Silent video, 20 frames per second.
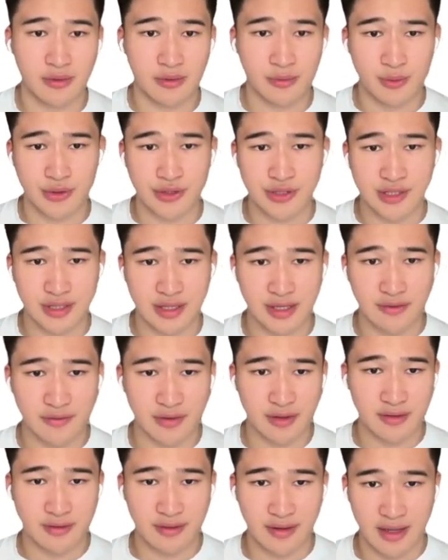We're just
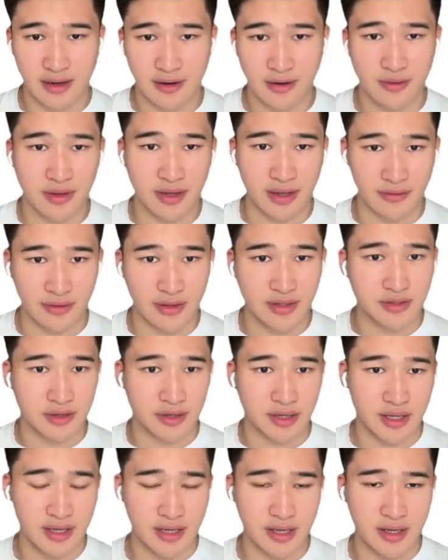given that, okay, these
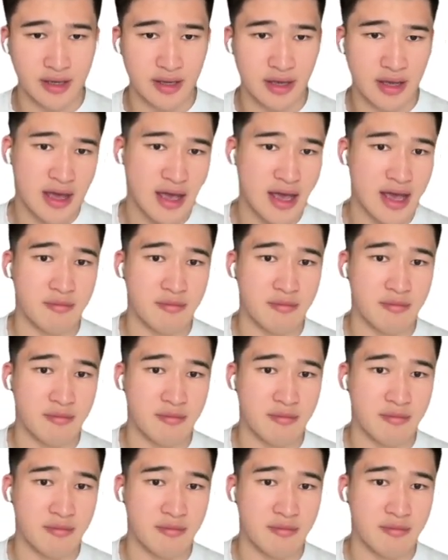are k,